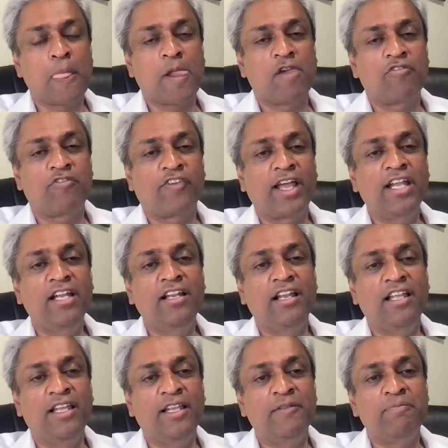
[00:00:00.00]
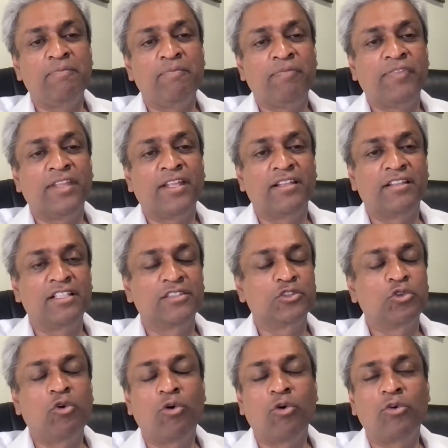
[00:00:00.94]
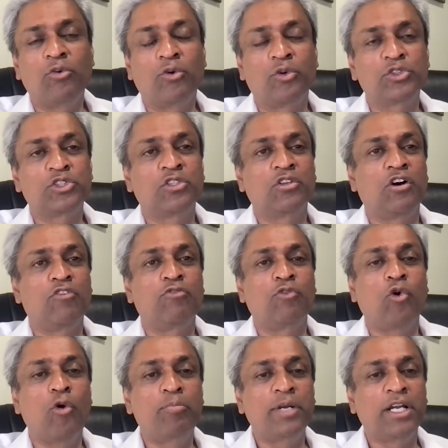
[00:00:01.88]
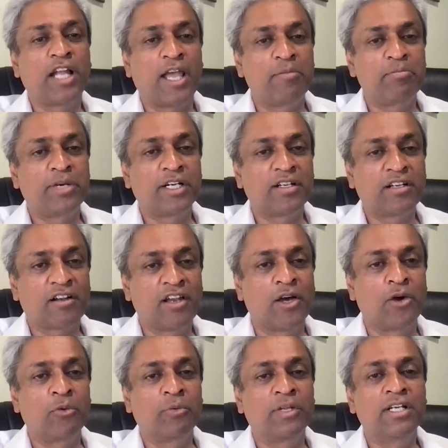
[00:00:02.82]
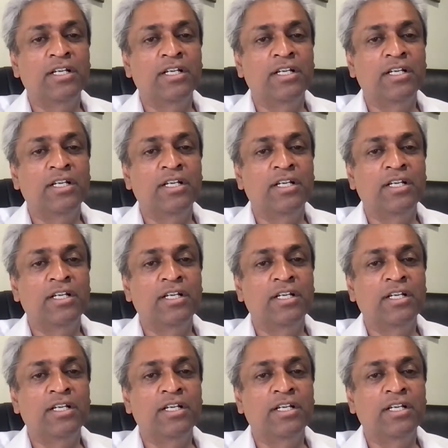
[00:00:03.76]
Finally, this whole notion of open hybrid cloud,